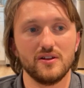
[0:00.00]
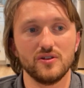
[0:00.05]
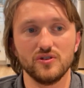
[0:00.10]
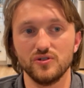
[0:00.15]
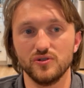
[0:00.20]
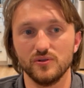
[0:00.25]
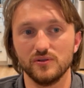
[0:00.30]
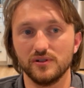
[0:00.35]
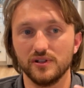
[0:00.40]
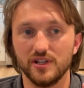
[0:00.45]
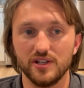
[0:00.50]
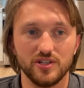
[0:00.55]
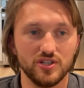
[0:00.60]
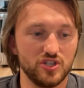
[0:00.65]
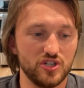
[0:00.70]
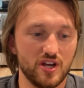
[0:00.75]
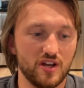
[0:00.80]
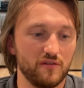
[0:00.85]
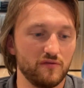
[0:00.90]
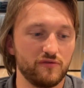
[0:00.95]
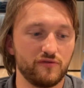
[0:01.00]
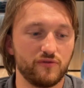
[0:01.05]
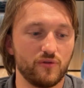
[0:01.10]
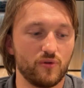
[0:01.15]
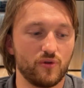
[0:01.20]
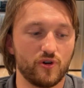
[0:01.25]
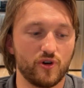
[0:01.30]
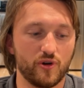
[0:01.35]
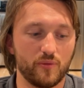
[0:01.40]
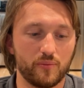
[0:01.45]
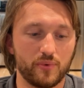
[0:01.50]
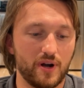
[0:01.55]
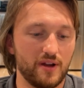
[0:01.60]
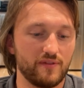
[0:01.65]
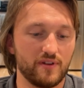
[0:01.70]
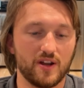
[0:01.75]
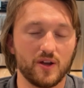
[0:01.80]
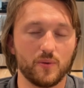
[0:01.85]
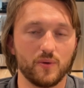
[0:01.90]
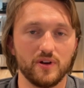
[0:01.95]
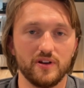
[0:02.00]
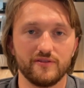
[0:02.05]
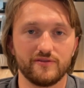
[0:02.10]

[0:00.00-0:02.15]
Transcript: do lead gen for private equity